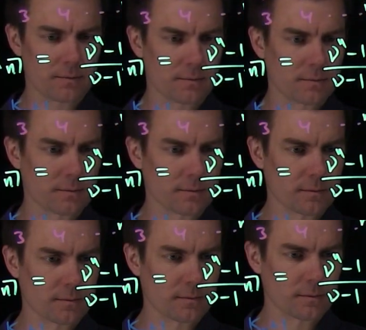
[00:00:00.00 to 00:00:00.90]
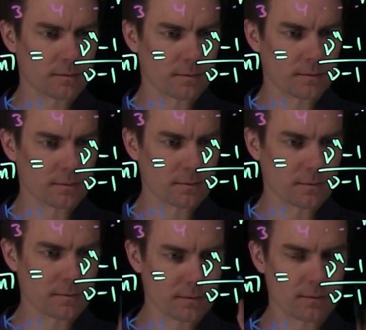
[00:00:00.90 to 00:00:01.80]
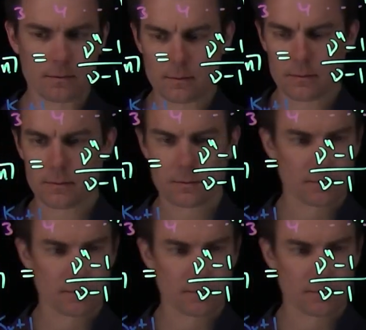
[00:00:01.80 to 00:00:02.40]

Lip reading: Nobody speaks.